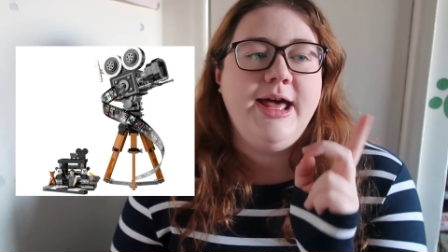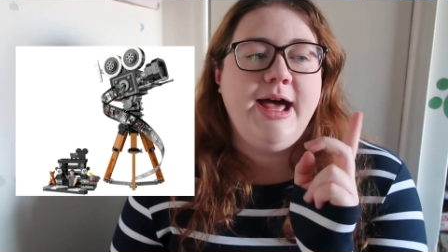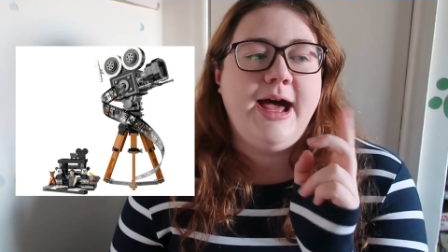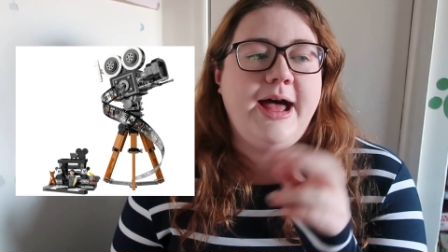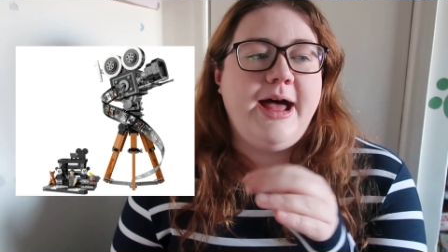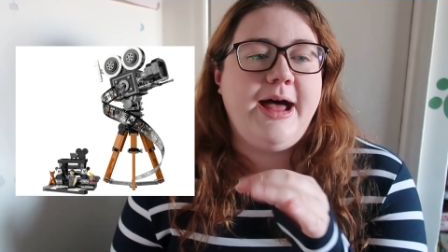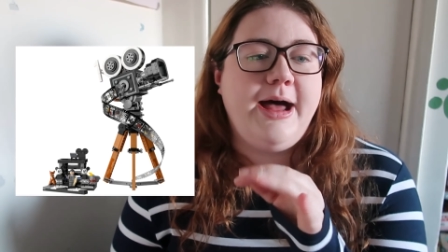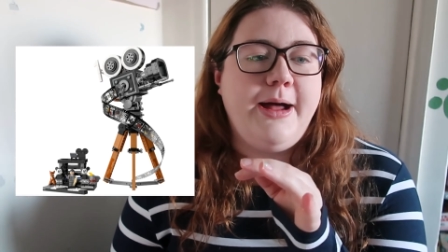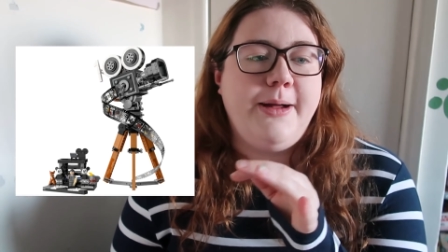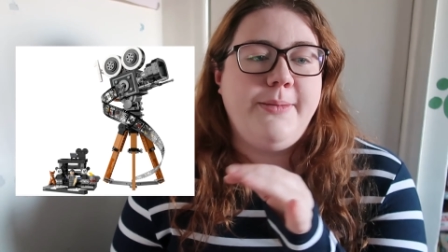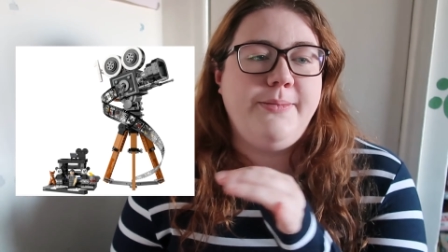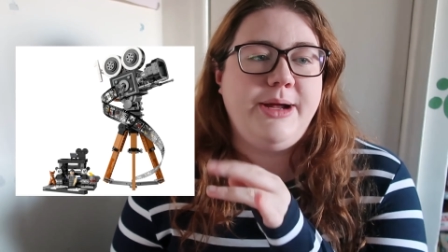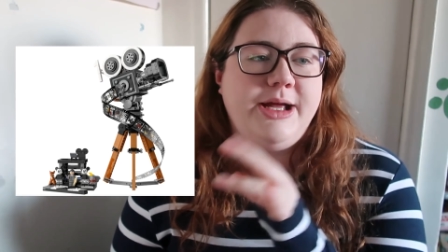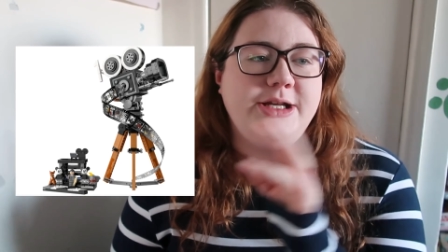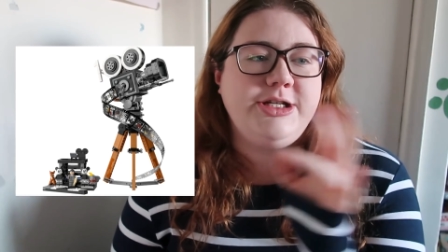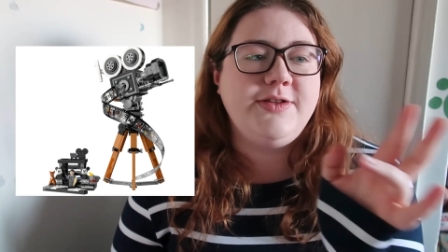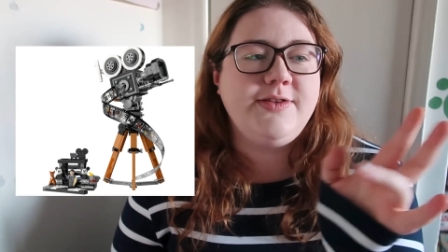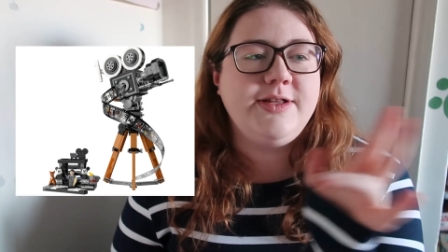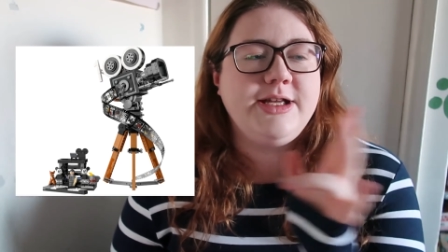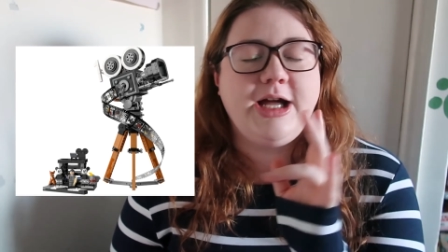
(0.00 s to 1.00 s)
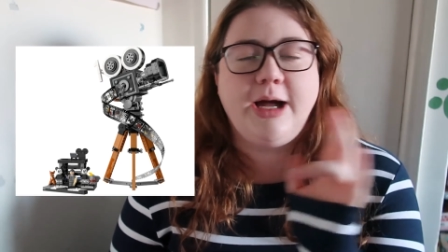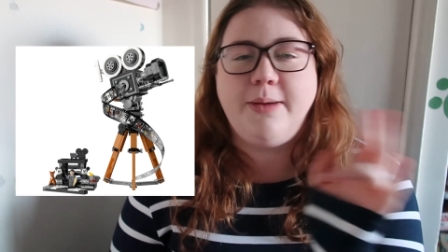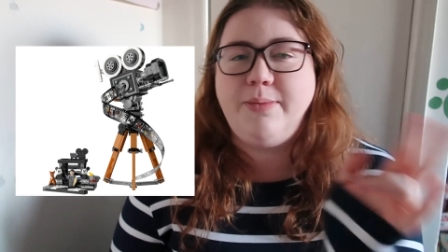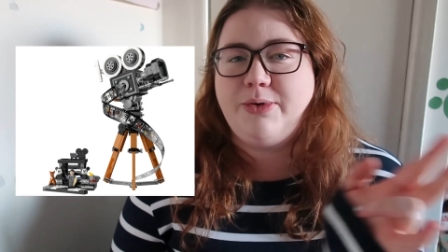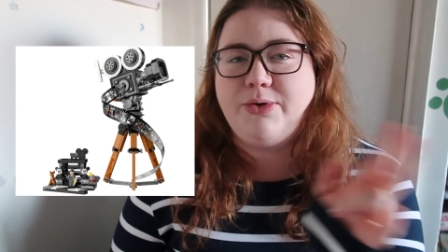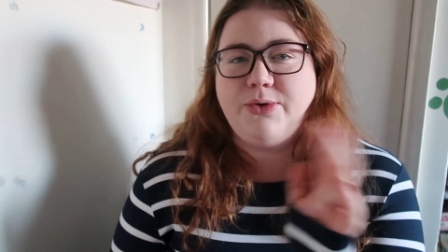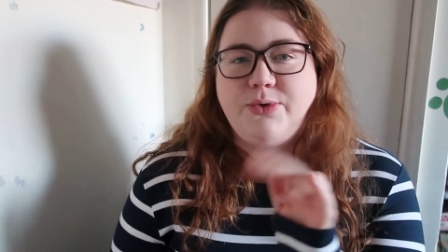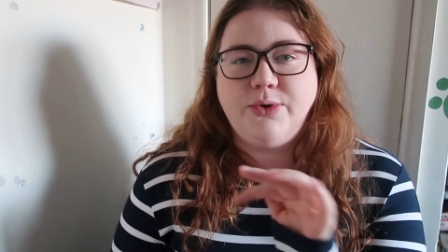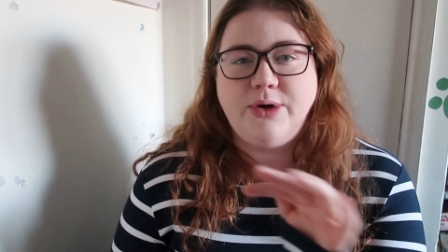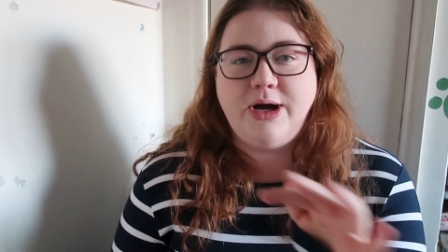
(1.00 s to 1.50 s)
um, and just a
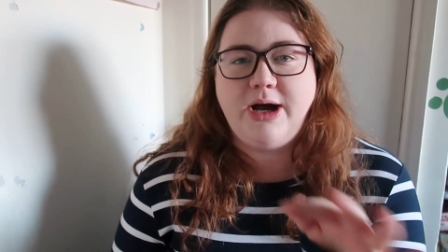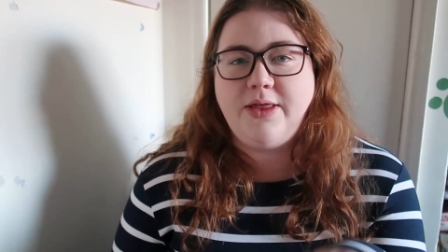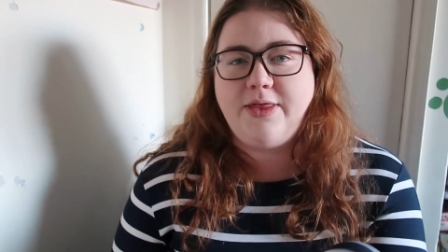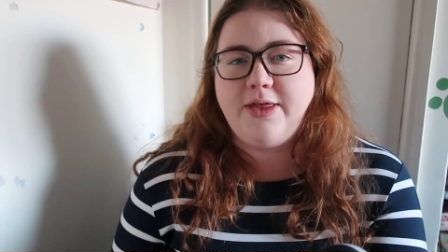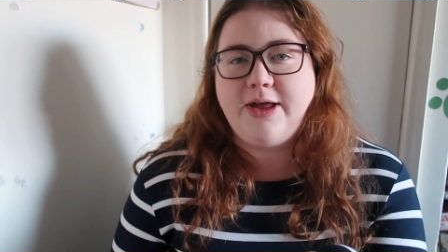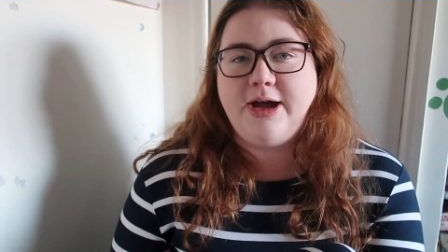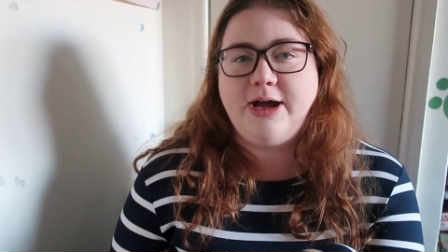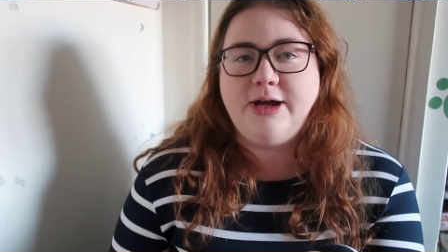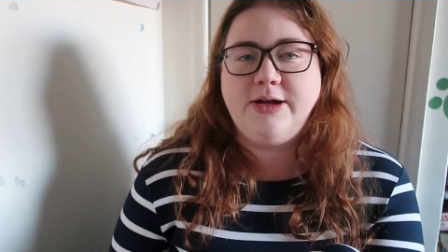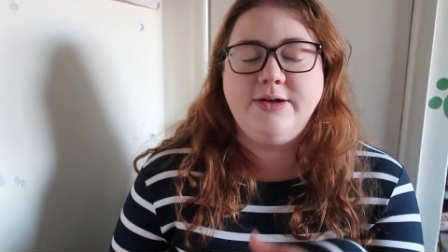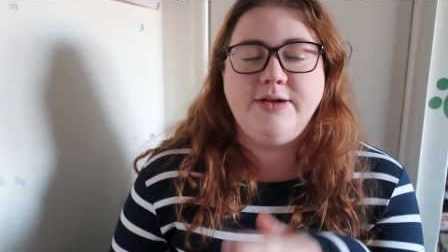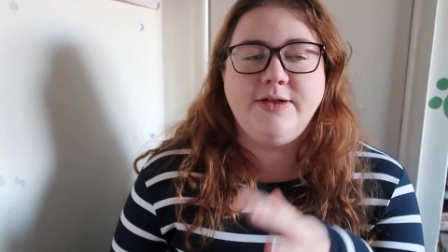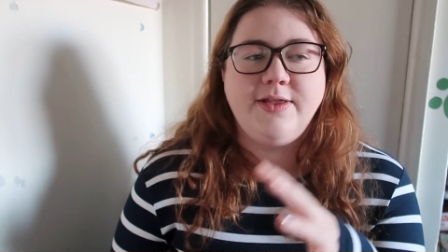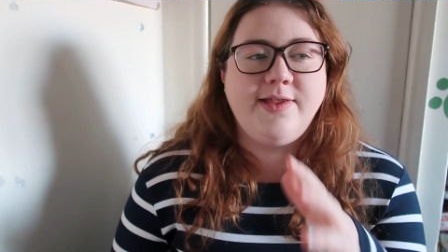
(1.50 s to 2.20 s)
couple other